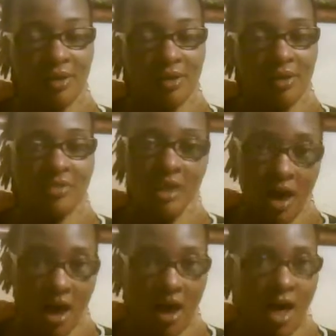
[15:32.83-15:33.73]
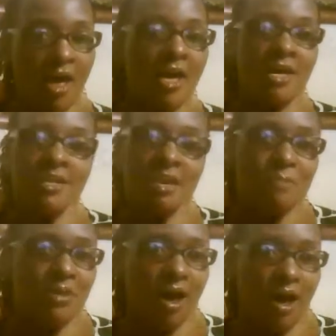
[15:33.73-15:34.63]
Todd, keep
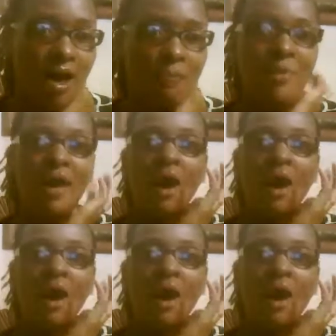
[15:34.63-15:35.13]
it up.